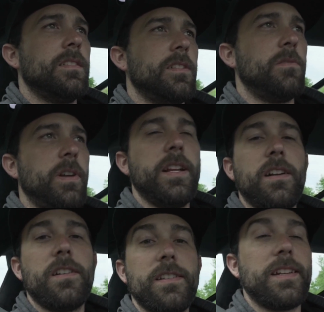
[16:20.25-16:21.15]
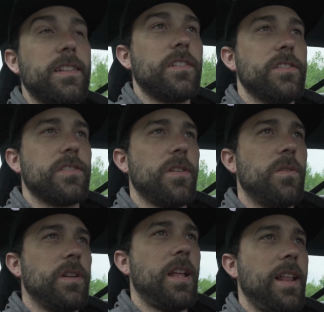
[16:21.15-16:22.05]
The radar detector is
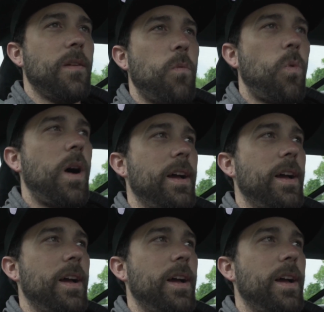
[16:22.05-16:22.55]
going wild.